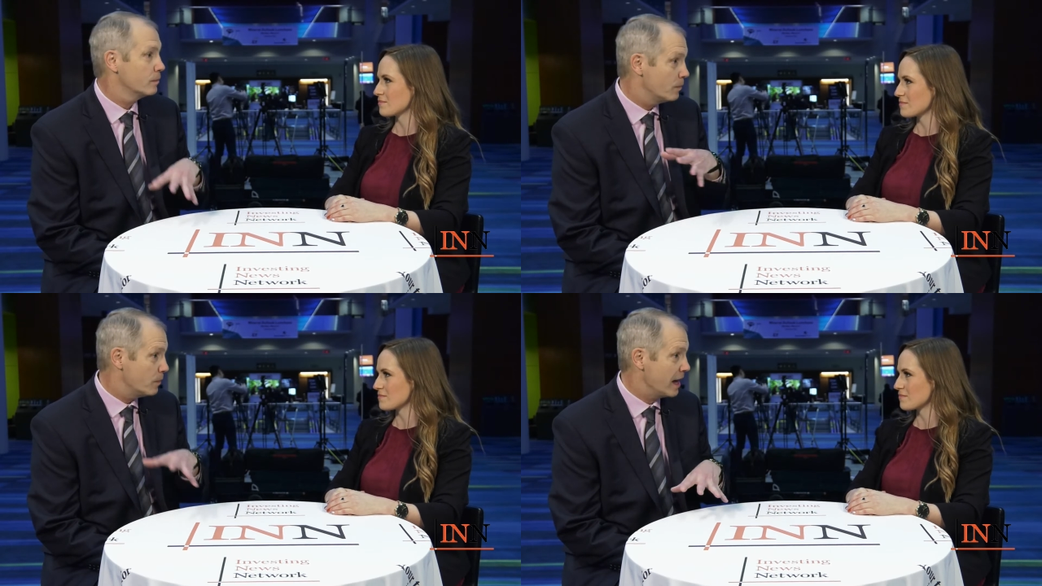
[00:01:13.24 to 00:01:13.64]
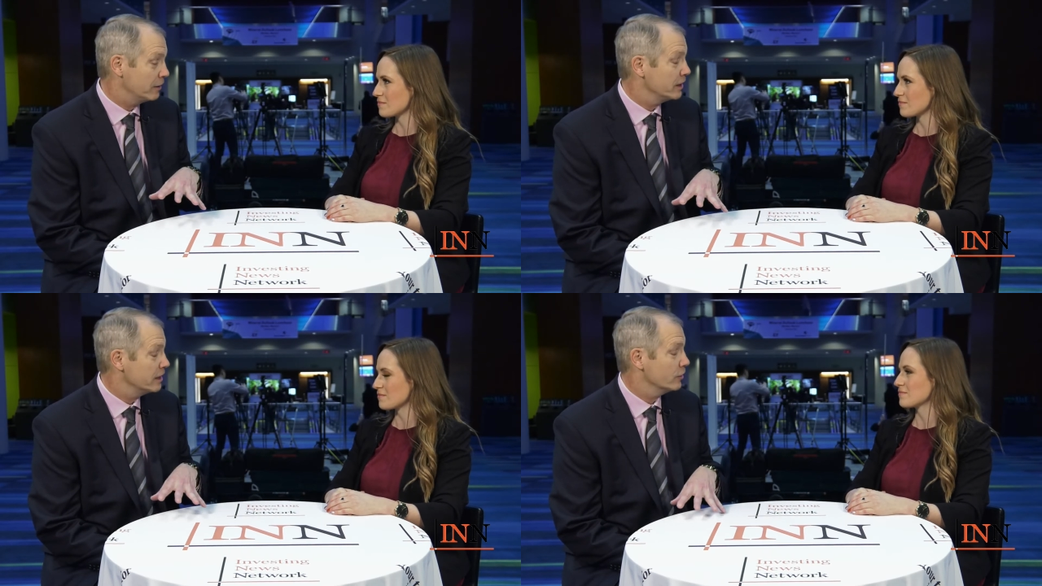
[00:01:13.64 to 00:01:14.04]

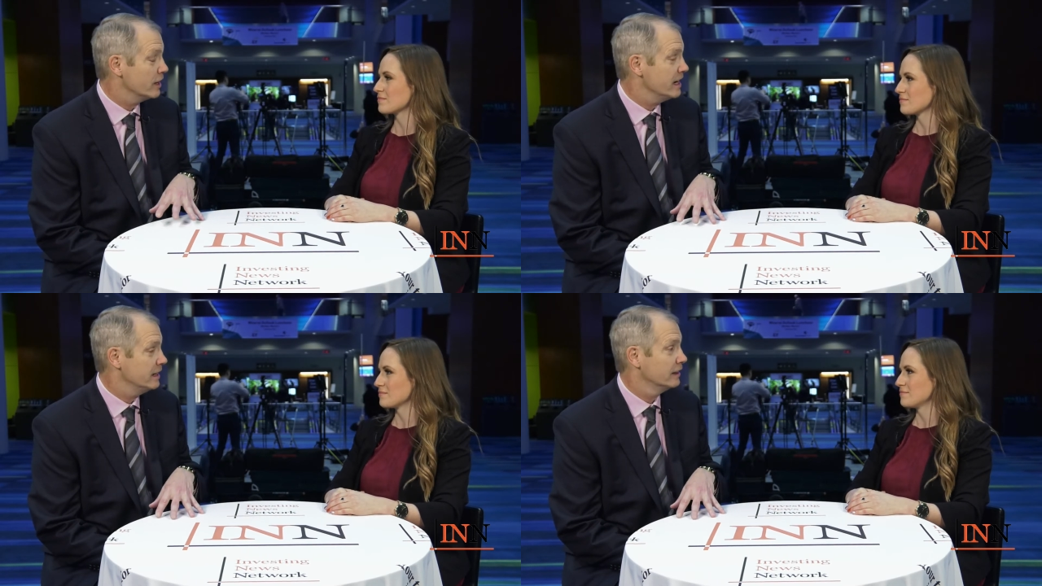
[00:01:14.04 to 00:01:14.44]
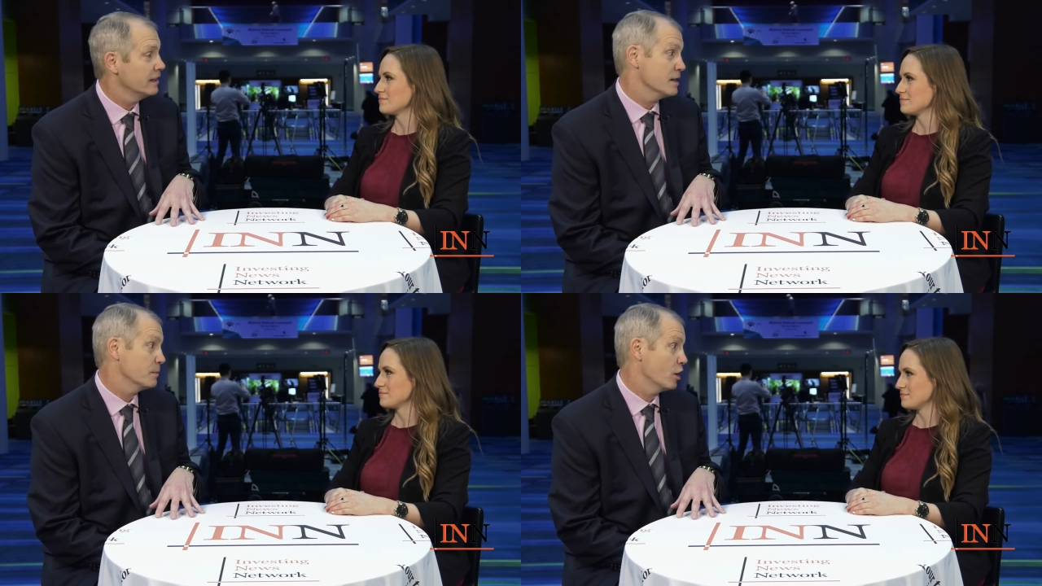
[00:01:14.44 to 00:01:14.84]
Speaker 1: battery-grade
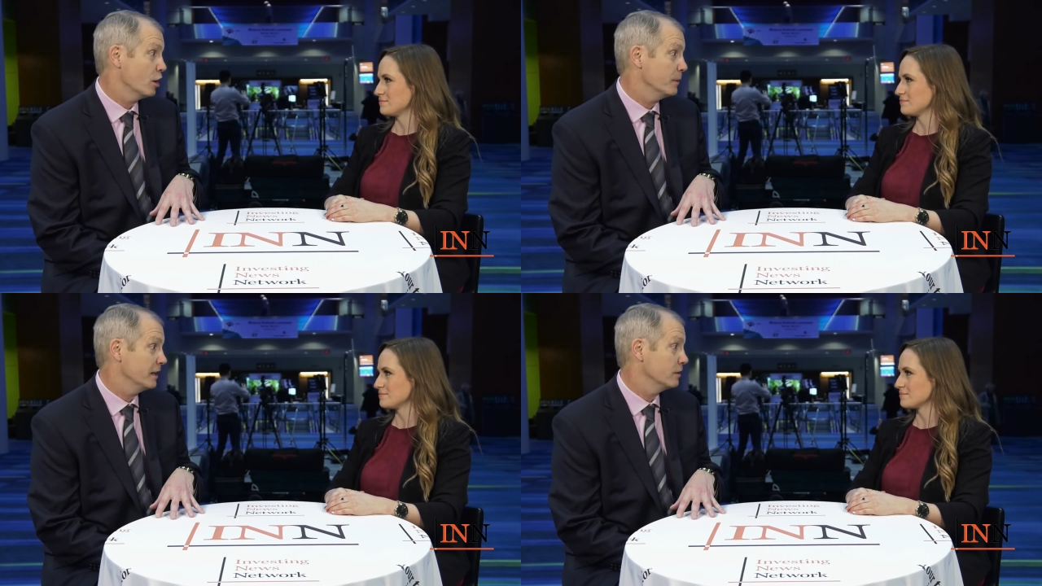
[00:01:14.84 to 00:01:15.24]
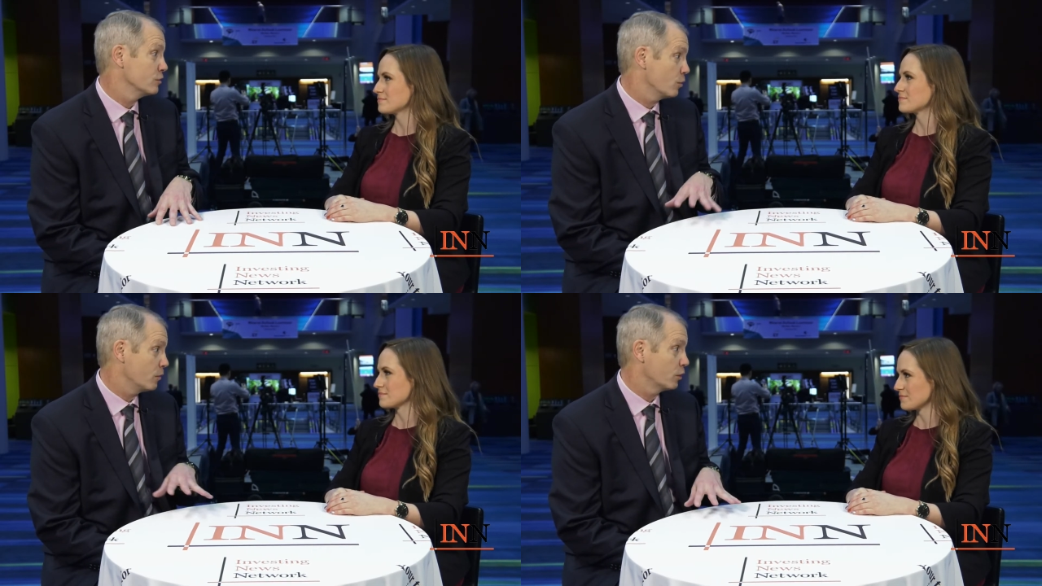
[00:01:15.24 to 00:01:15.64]
lithium carbonate
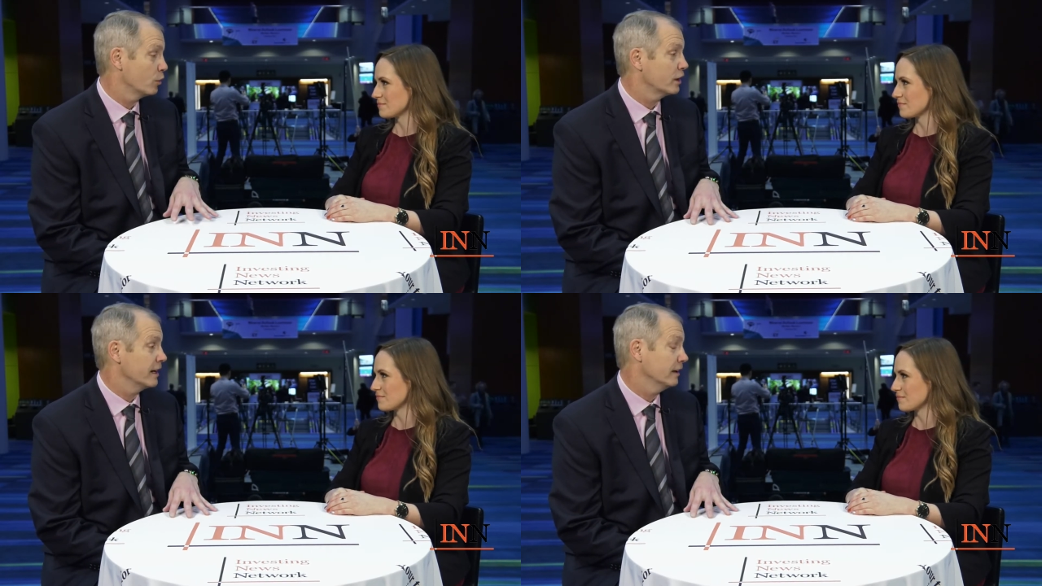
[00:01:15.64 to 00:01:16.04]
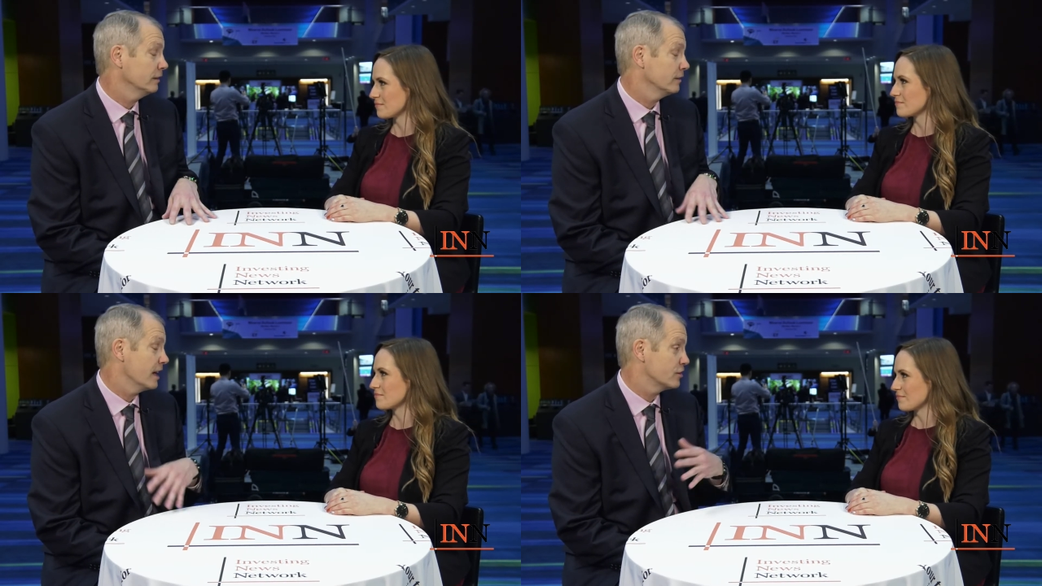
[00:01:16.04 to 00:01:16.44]
is what we're working.
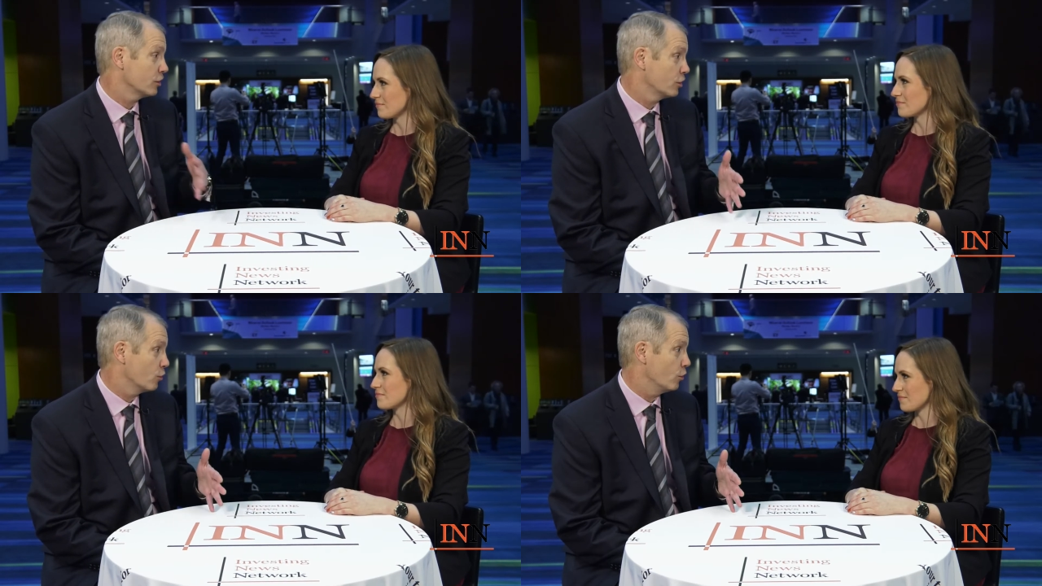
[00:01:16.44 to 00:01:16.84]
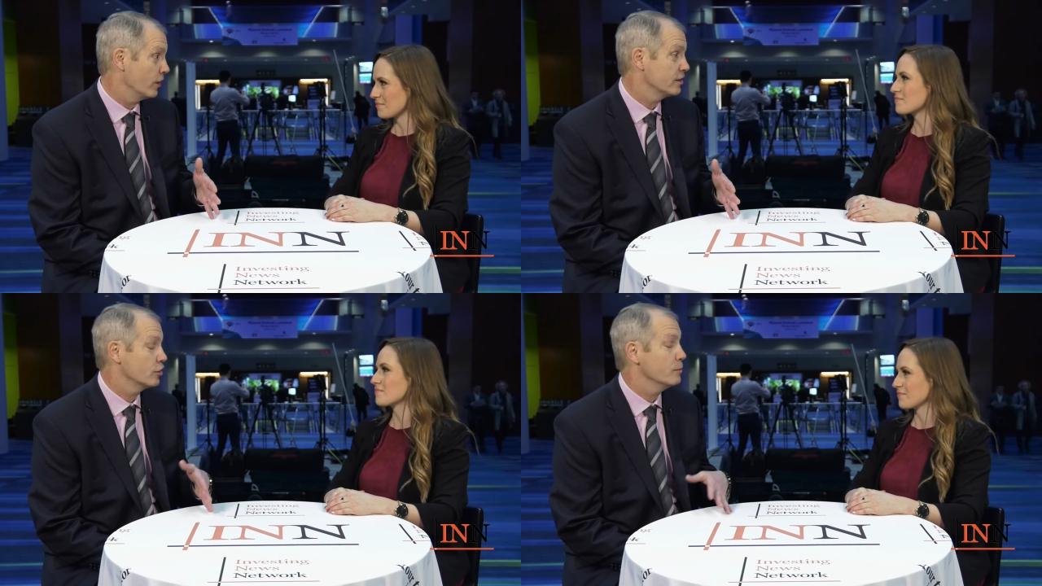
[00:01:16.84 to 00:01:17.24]
That's our goal.
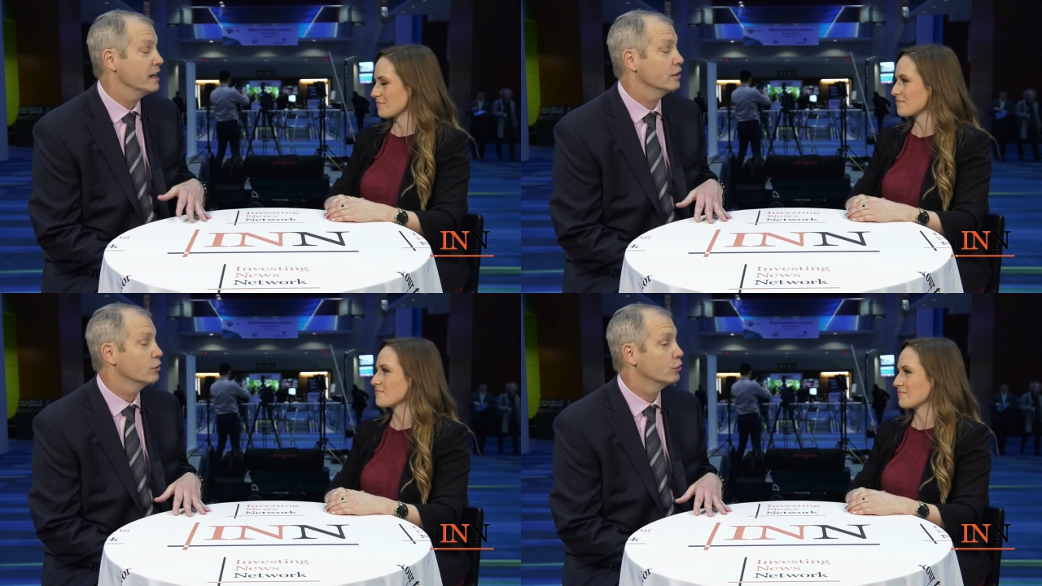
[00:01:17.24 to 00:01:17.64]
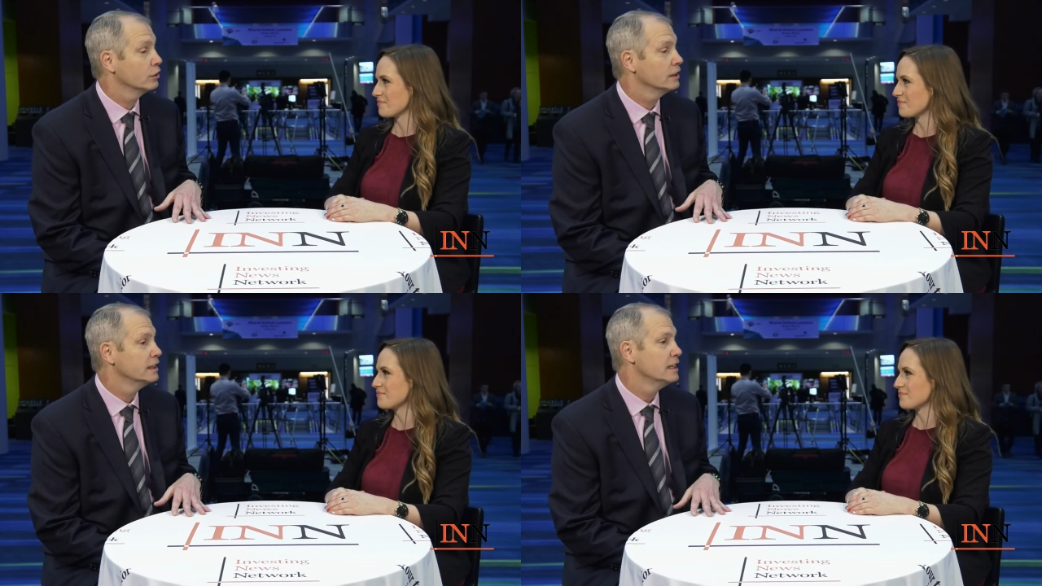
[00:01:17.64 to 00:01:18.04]
That's our main goal.
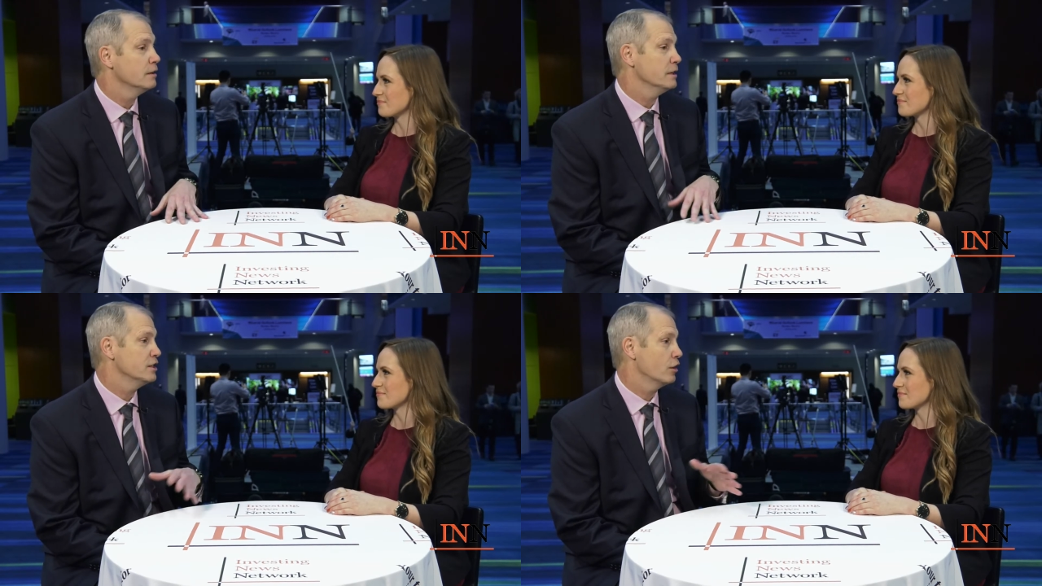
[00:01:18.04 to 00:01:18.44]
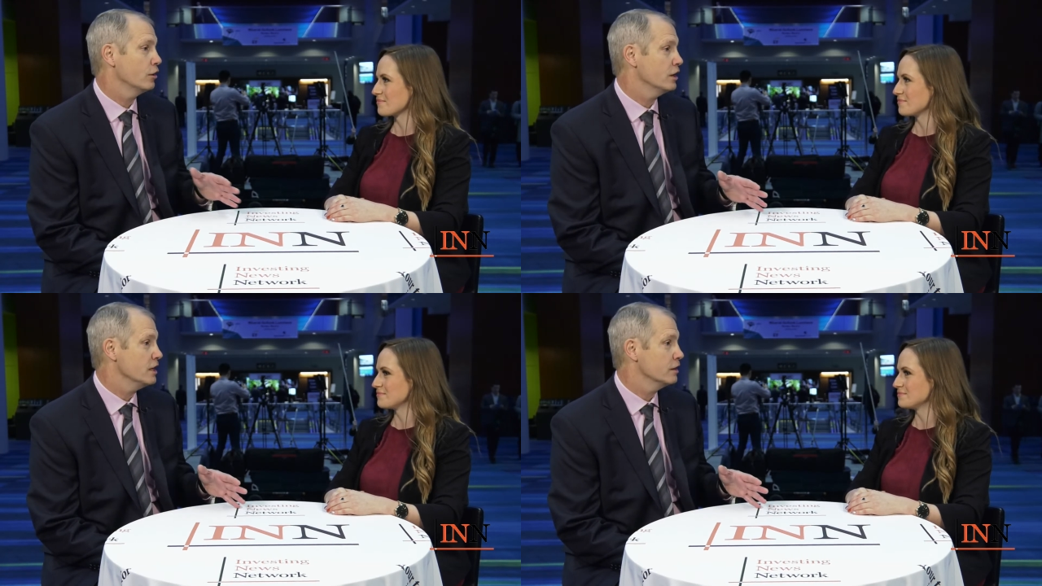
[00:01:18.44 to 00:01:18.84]
We
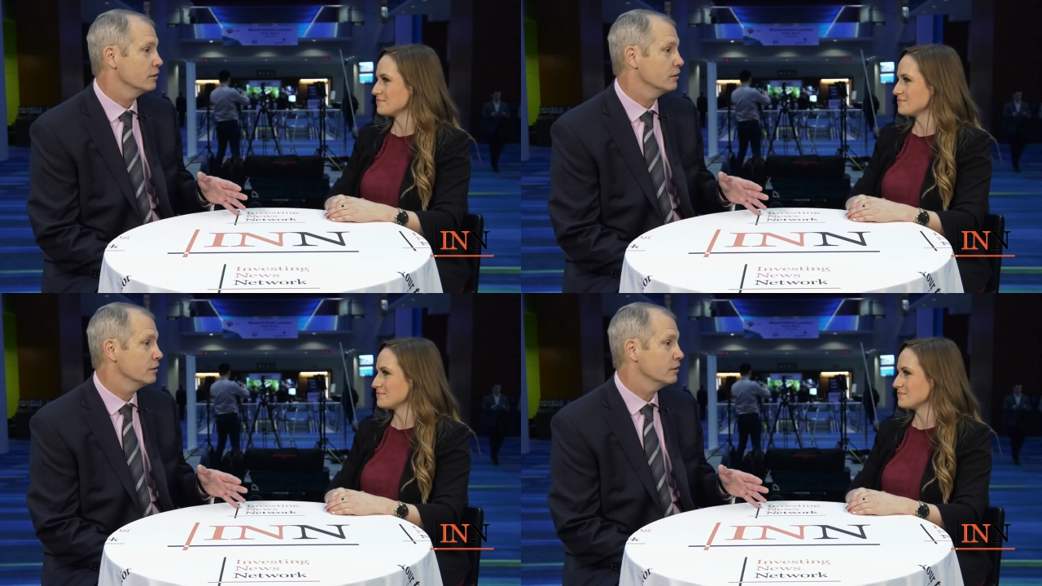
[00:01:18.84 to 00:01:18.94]
started a year